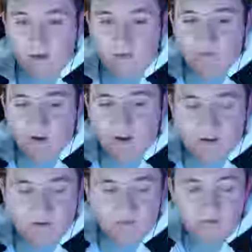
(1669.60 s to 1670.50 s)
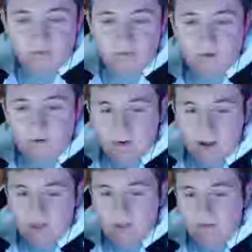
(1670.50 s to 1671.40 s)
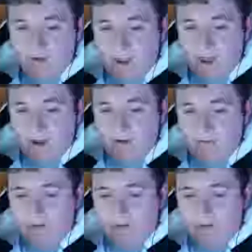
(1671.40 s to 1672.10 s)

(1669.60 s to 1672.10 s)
Sending you the full guide that we have.